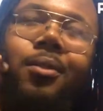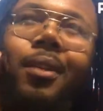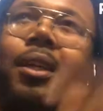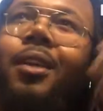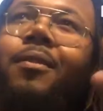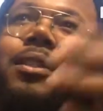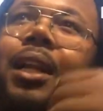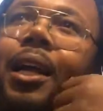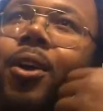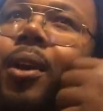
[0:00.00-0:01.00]
I ain't never just
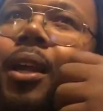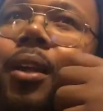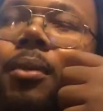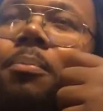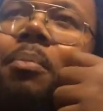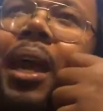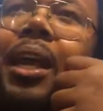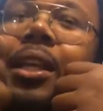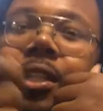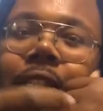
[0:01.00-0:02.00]
like go like back
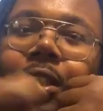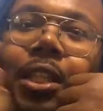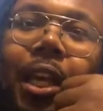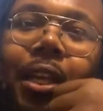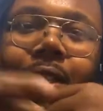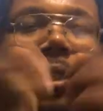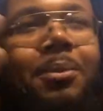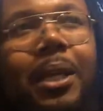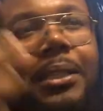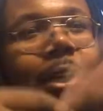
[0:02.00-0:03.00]
and just check, cause
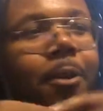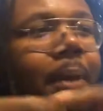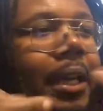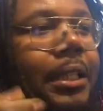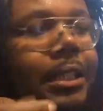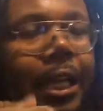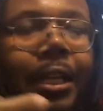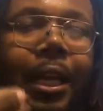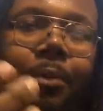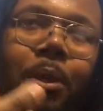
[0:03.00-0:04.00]
sometimes I go back and check
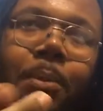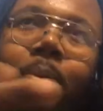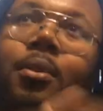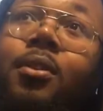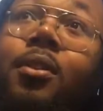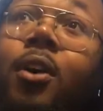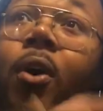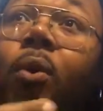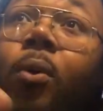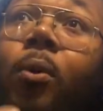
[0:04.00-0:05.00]
like people,
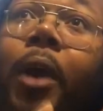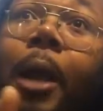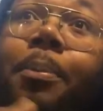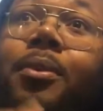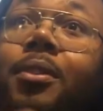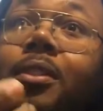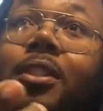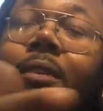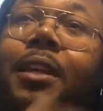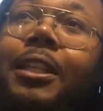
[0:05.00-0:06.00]
old rappers and
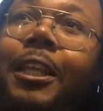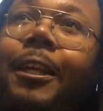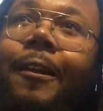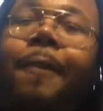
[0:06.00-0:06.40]
stuff like that.